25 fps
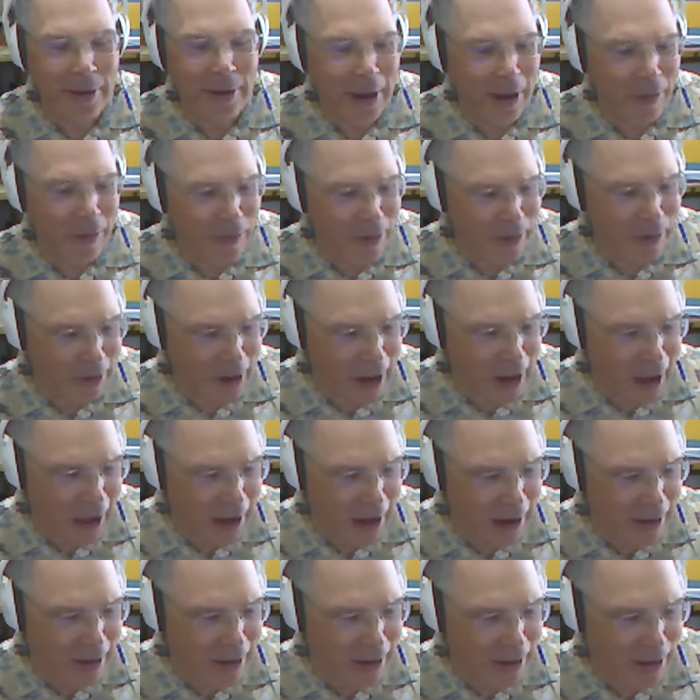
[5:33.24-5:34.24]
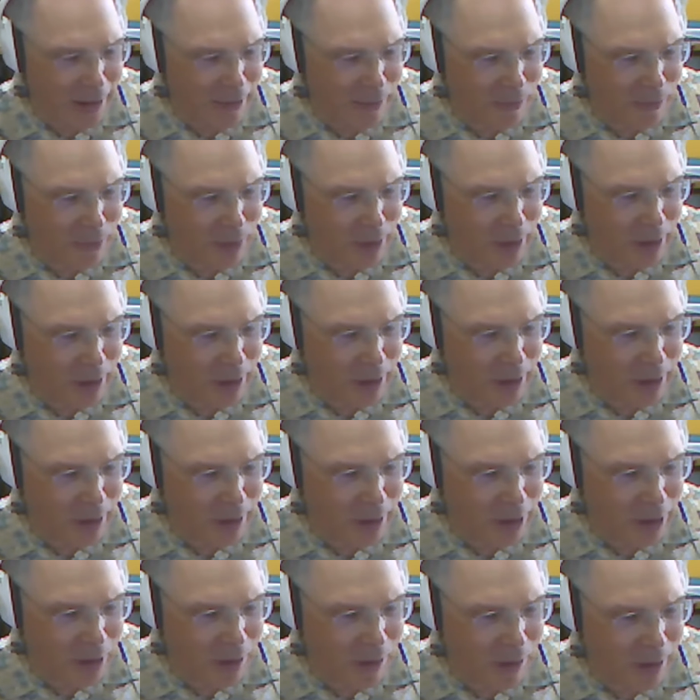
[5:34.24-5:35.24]
uh, we were kind of
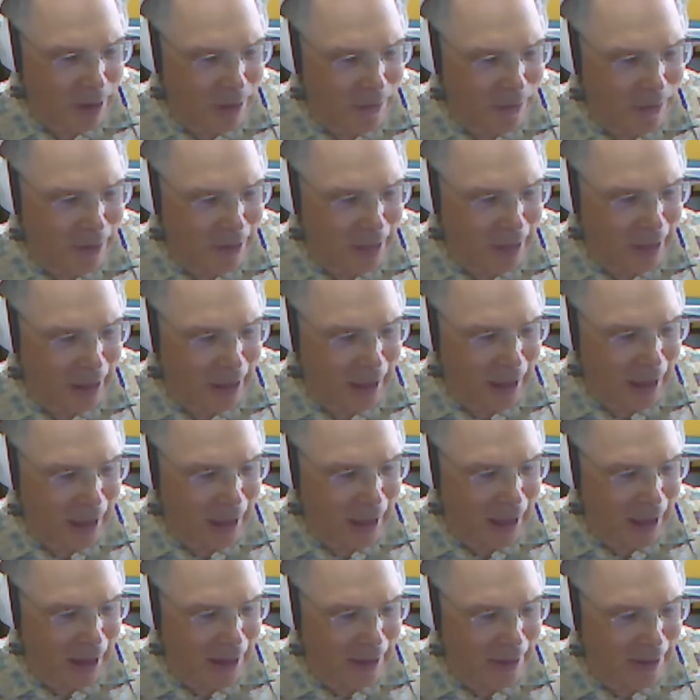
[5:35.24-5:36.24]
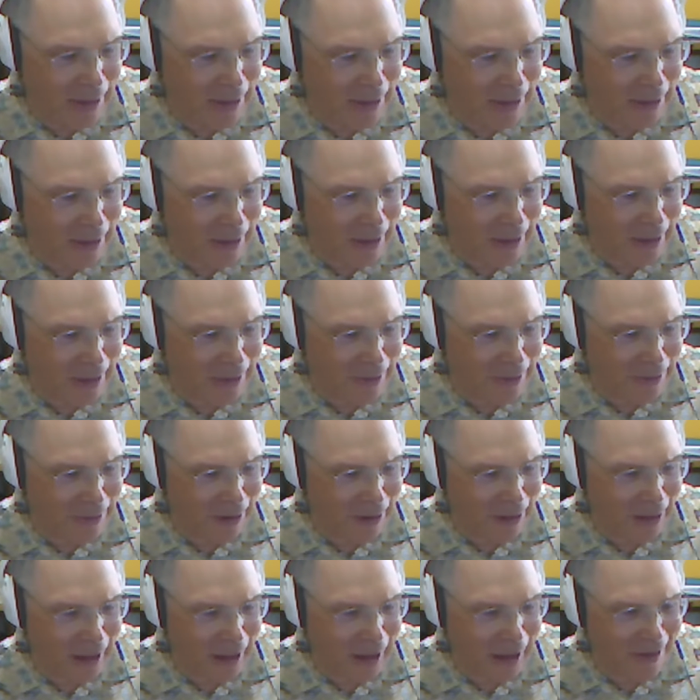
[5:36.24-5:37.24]
going with a uh, sort
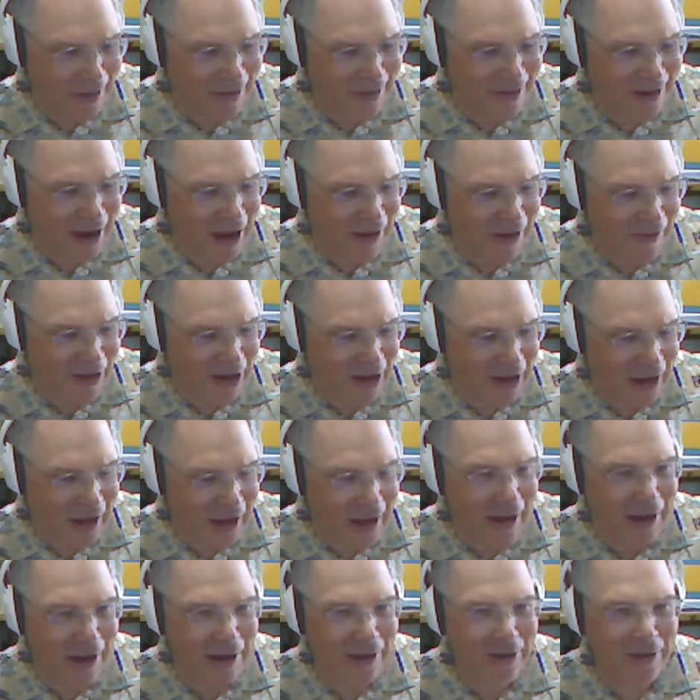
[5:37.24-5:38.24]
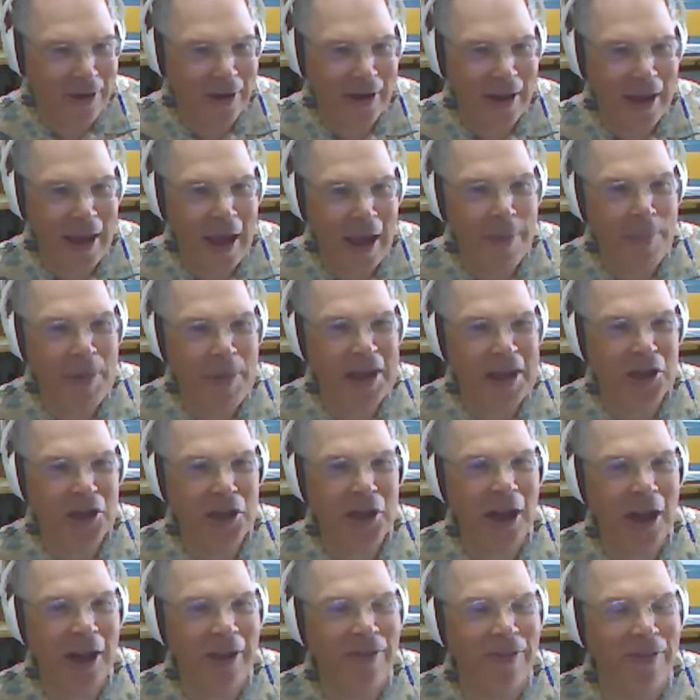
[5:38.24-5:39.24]
of like a 70s hippie
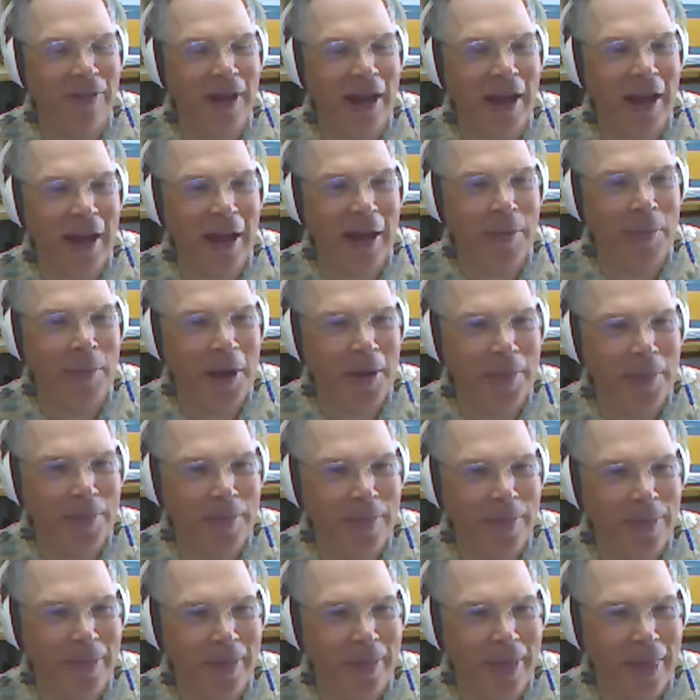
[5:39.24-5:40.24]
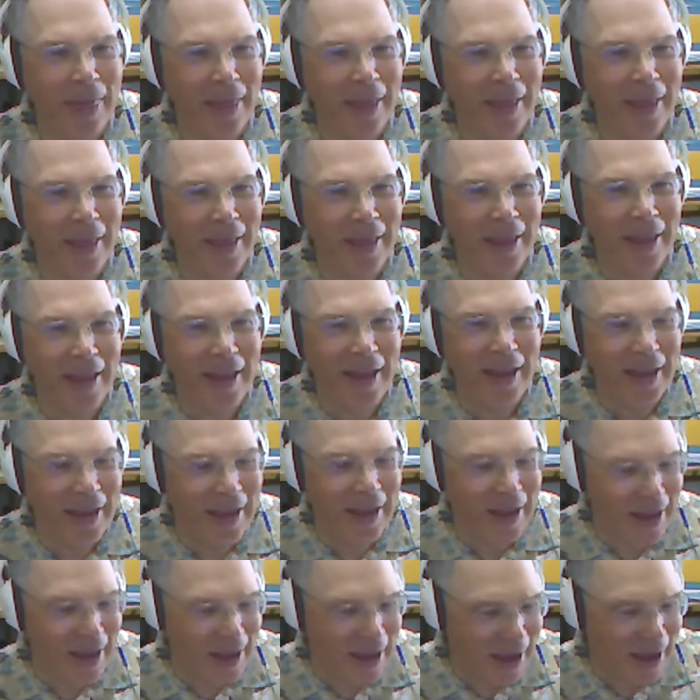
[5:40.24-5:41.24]
chick vibe. Mm-hmm.
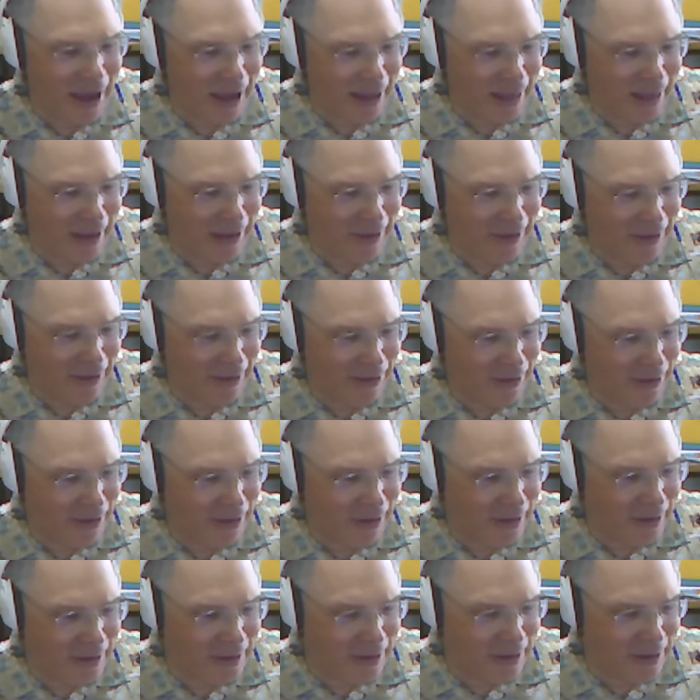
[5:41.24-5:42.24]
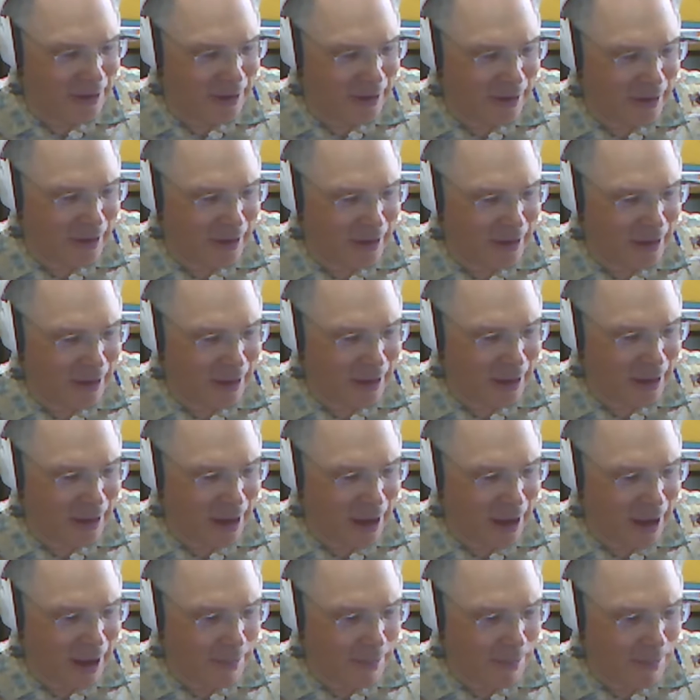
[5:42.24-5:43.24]
And this is
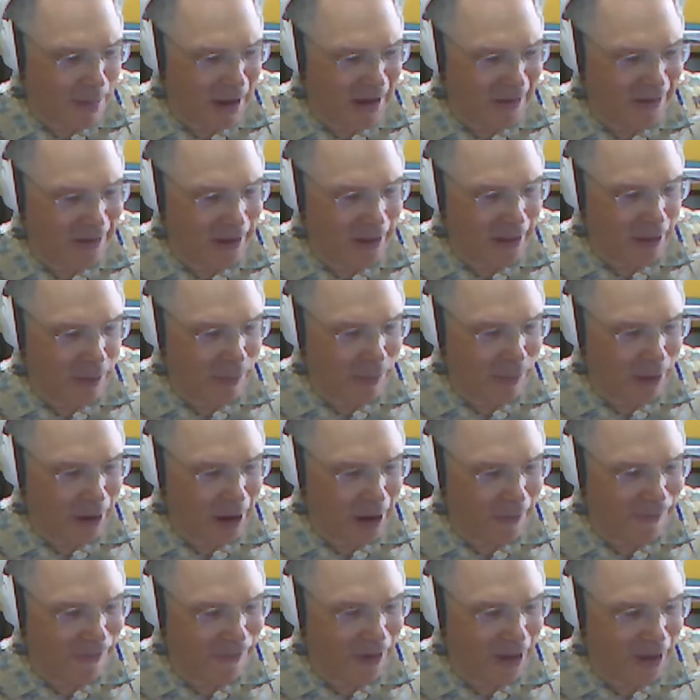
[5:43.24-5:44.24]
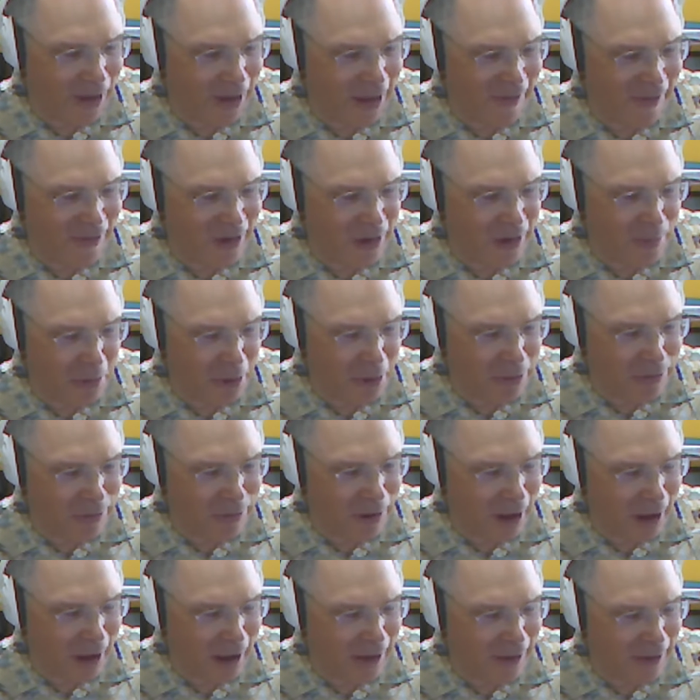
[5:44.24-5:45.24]
the, basically what I felt comfortable
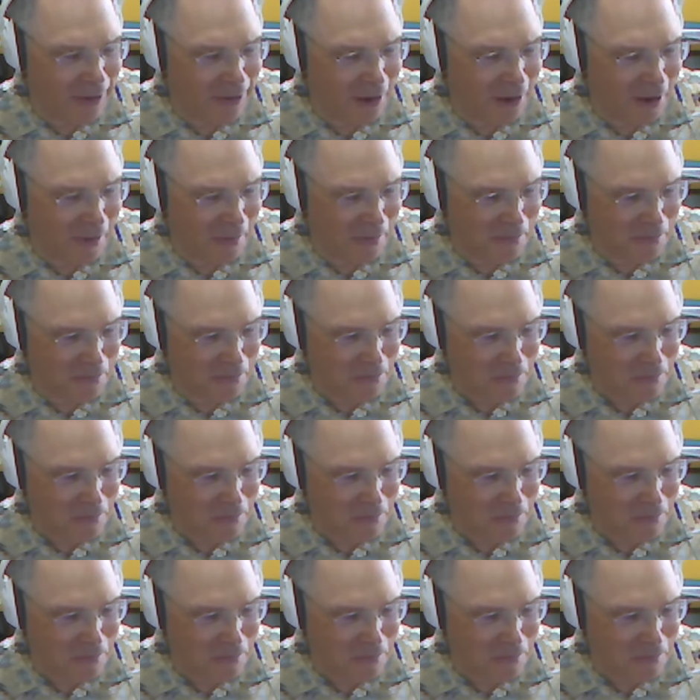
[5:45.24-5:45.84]
drawing. So,